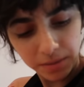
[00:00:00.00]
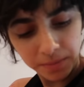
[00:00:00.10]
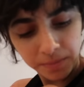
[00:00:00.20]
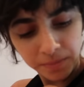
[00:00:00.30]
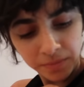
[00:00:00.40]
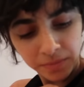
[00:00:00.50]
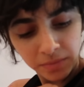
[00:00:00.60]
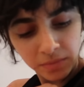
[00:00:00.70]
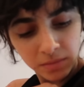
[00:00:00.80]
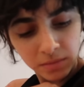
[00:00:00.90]

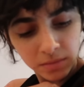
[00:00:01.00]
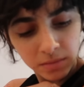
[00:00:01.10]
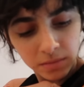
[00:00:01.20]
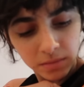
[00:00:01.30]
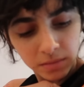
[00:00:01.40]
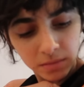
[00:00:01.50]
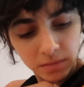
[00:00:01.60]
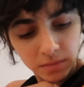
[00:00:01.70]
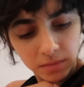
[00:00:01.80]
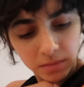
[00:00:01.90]

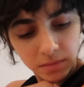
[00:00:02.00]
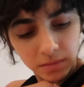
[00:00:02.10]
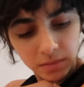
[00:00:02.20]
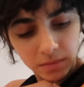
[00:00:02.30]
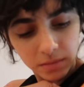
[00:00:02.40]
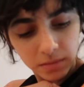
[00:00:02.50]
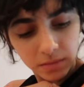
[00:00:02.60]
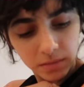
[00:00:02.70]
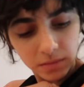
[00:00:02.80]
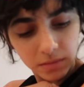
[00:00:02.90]

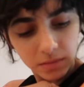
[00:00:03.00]
[no speech]